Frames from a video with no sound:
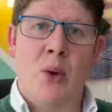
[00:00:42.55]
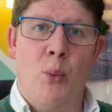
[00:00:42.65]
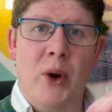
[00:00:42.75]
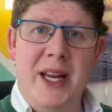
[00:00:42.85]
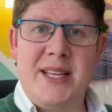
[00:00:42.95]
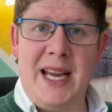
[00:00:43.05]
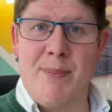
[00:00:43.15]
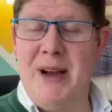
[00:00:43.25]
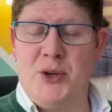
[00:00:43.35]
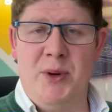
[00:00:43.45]
We take
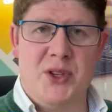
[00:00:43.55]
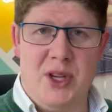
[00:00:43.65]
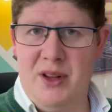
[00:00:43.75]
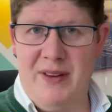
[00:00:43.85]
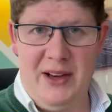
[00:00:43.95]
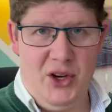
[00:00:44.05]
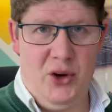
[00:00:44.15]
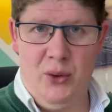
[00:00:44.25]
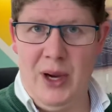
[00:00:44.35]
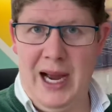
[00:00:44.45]
measurements at the
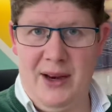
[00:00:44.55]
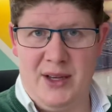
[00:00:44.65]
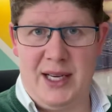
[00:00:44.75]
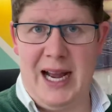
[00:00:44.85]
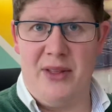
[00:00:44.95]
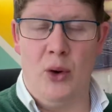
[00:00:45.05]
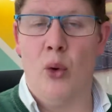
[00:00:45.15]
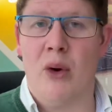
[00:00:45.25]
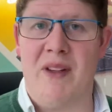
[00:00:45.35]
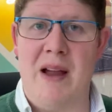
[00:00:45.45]
venue and gather
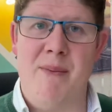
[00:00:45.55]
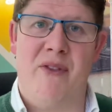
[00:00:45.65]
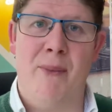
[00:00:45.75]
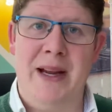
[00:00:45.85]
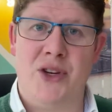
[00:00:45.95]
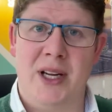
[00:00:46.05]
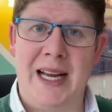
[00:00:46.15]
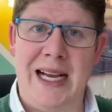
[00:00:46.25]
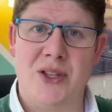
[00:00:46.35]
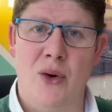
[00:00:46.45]
all of that information and
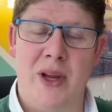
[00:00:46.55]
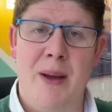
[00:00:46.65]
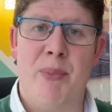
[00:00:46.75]
catalogue it,